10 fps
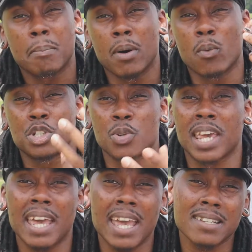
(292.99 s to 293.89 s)
but what you
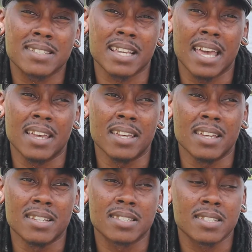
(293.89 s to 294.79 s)
can say
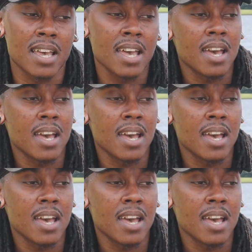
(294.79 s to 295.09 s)
is